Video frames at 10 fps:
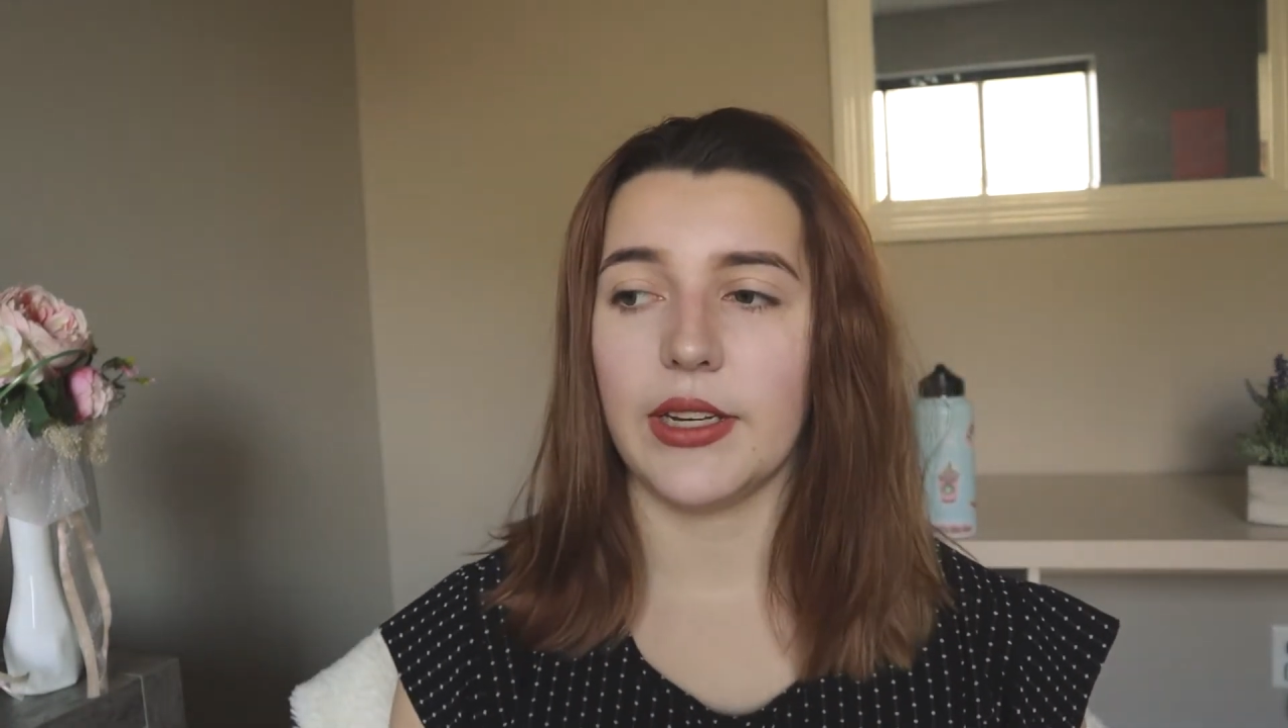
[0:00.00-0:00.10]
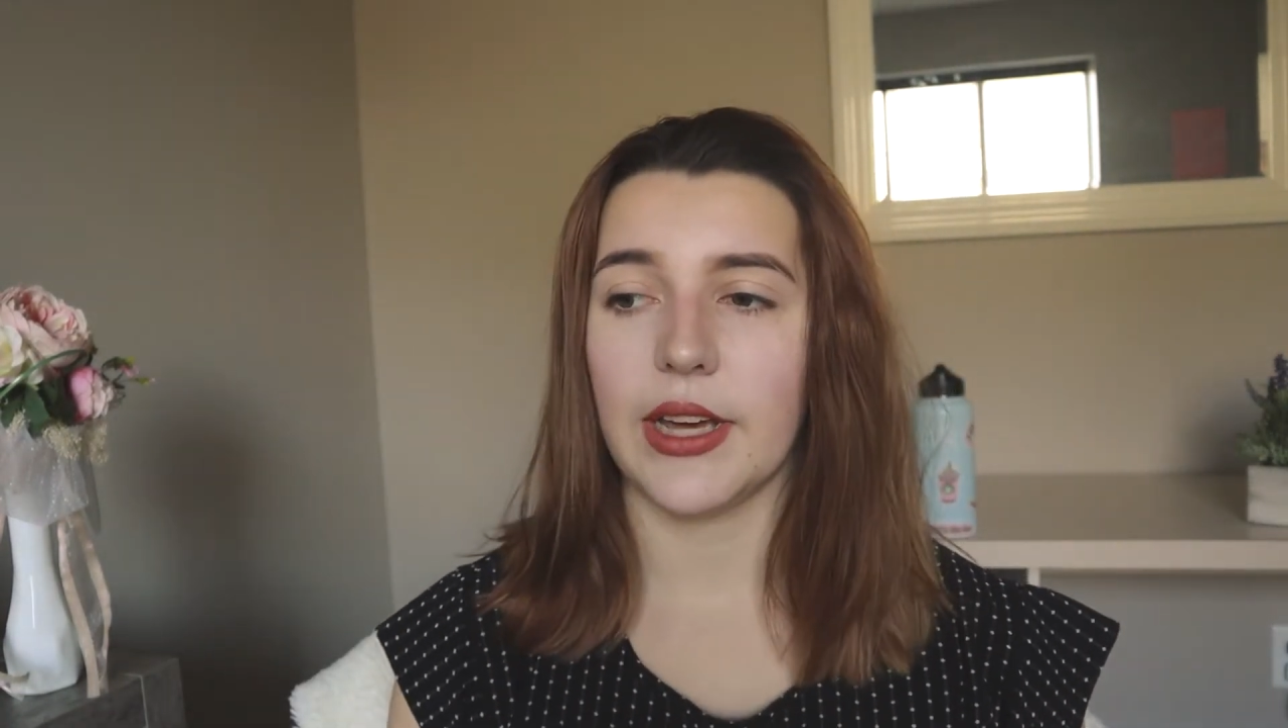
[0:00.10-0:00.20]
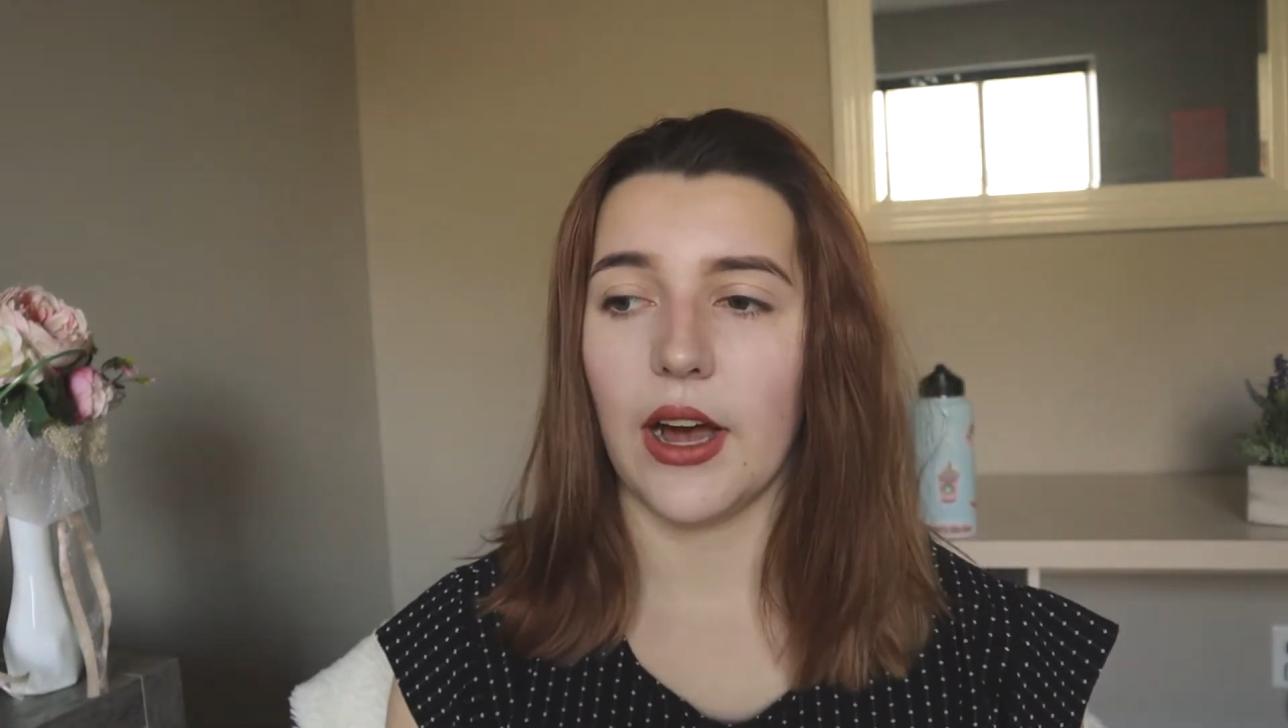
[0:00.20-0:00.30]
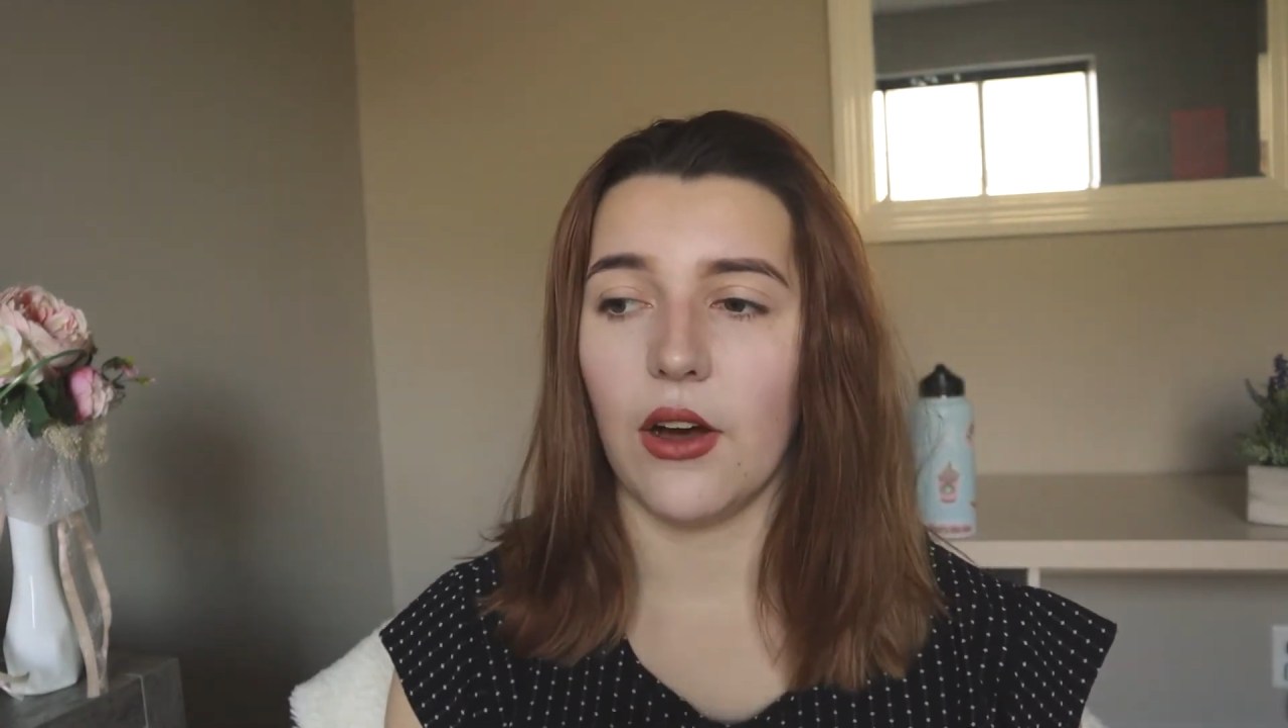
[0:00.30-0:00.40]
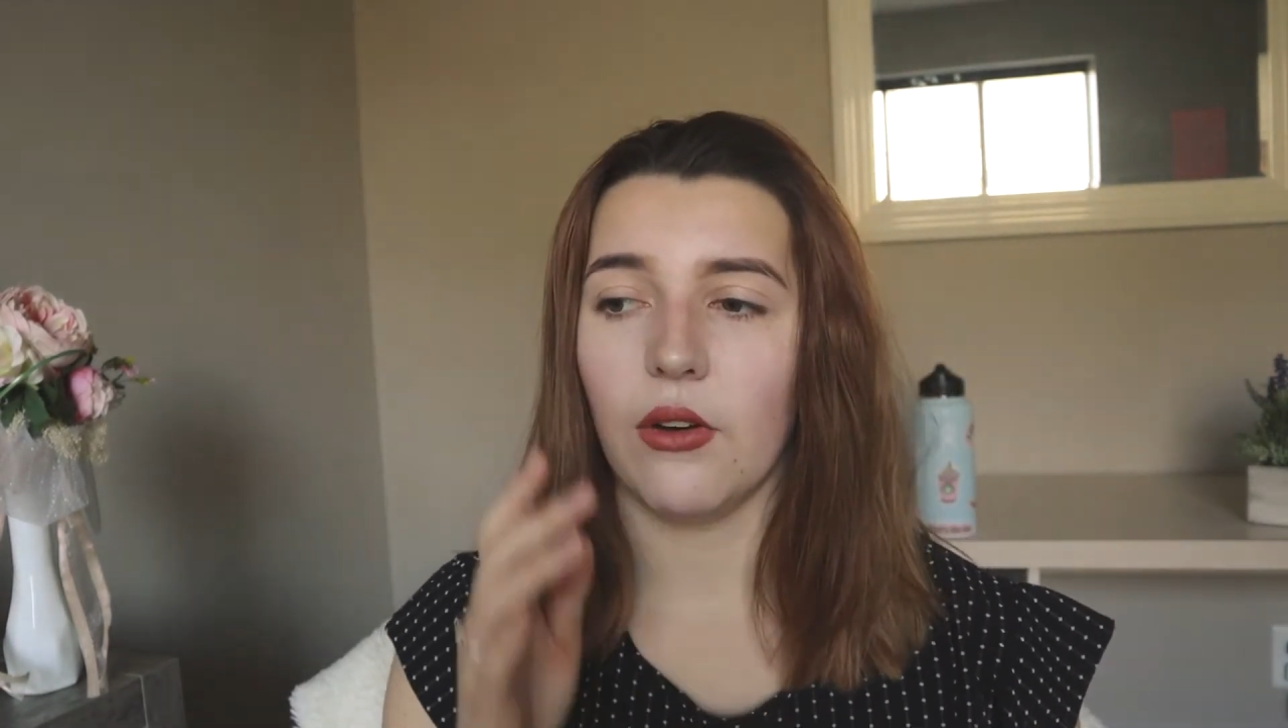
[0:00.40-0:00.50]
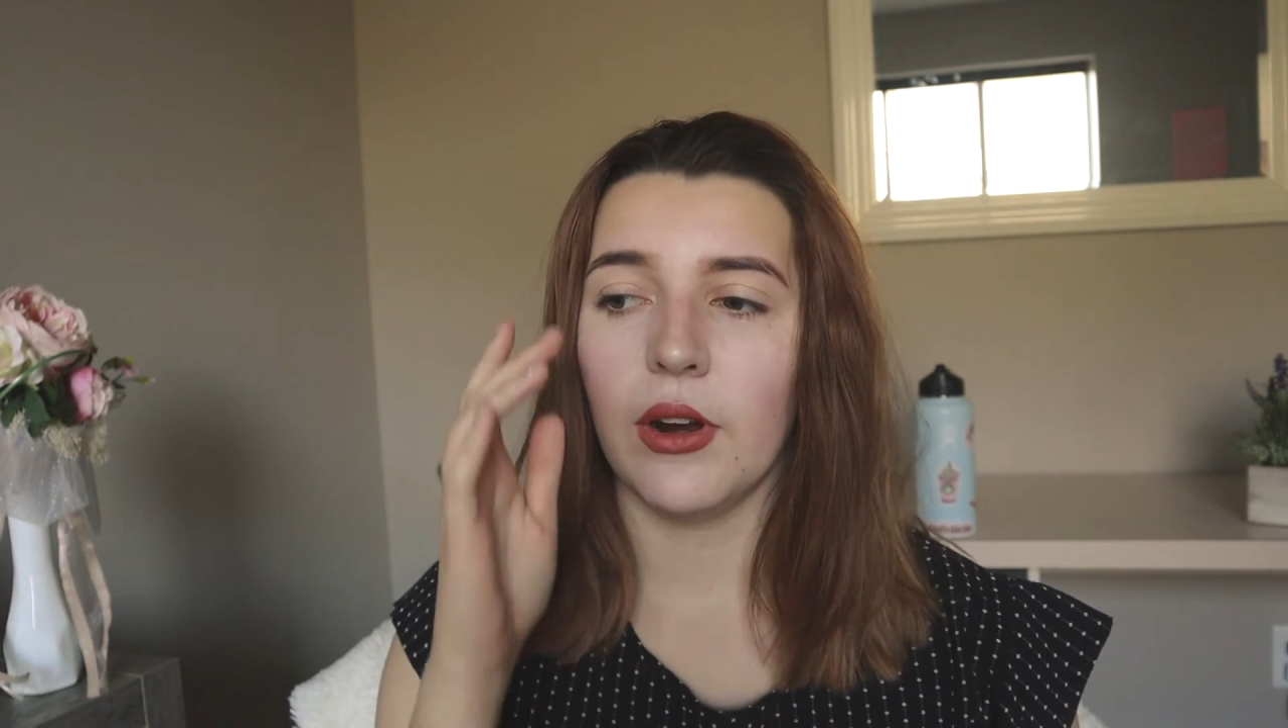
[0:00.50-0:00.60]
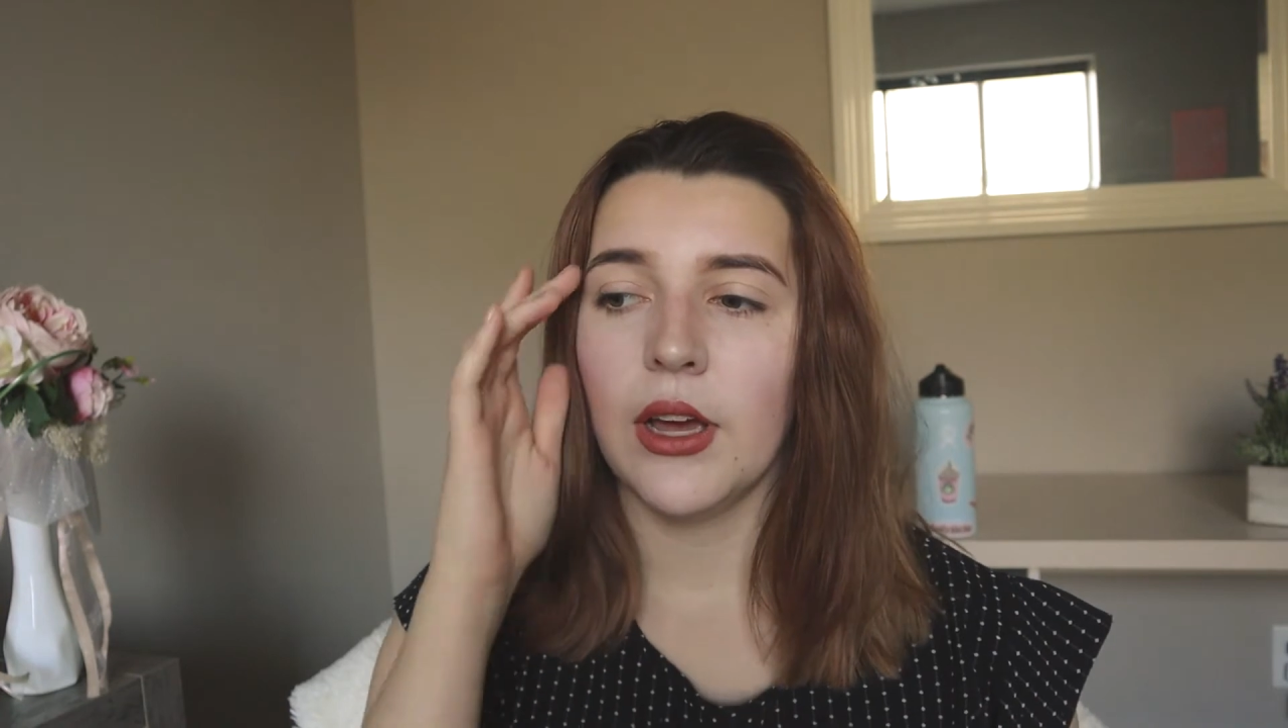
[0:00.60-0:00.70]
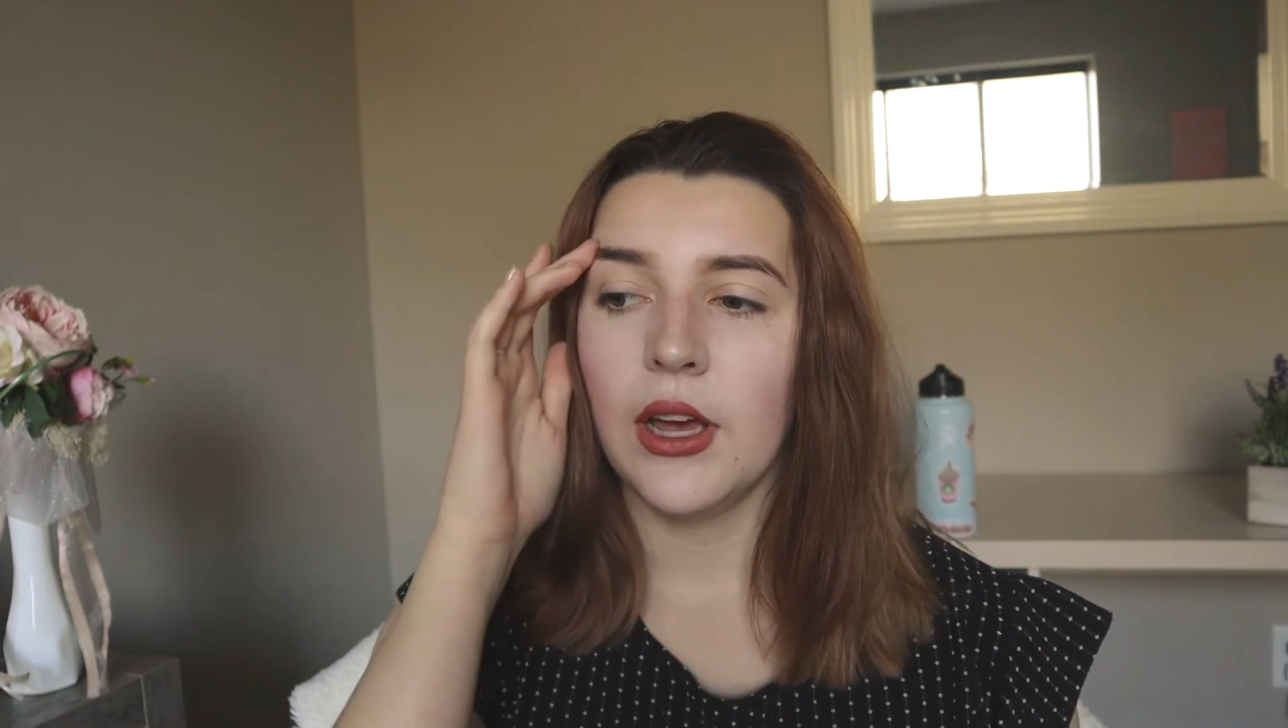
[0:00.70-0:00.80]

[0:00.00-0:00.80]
down